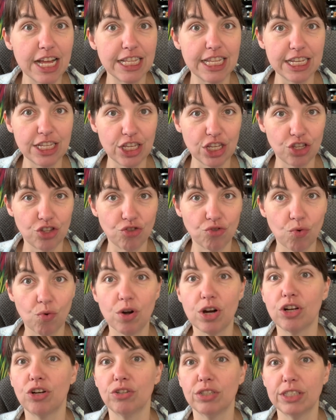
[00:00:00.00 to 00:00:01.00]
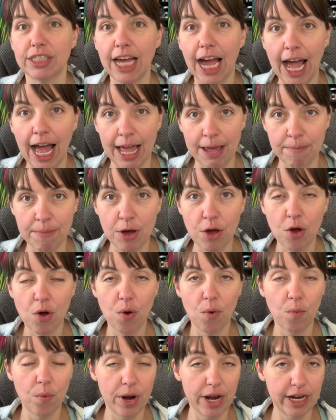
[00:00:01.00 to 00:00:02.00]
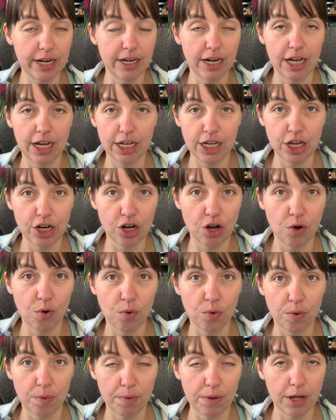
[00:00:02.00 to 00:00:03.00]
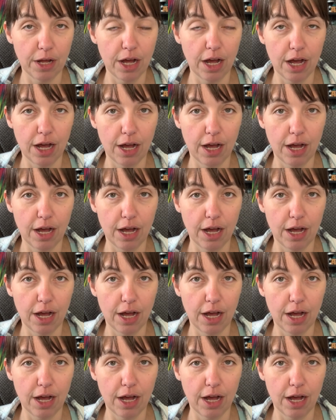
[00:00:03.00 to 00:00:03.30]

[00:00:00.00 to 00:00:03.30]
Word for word: this historical time? when you know uh,